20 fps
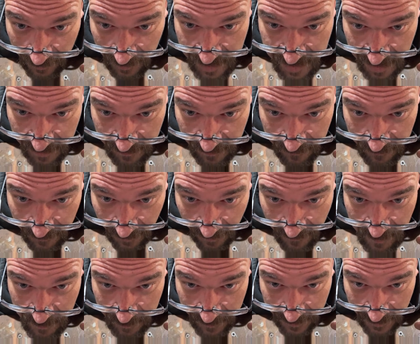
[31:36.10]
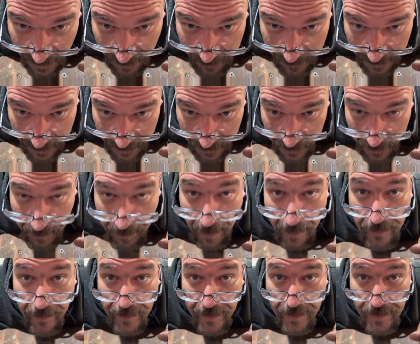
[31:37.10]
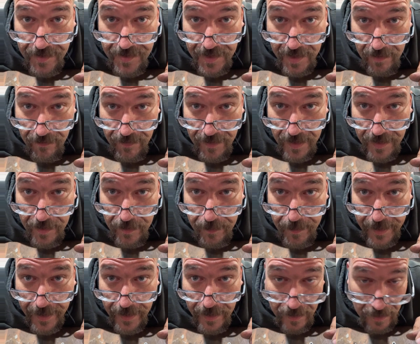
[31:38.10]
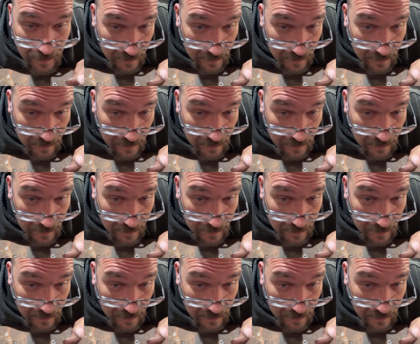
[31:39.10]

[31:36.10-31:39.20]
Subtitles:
Chevy 5-Speed. I've been good, brother. Yourself? How you been?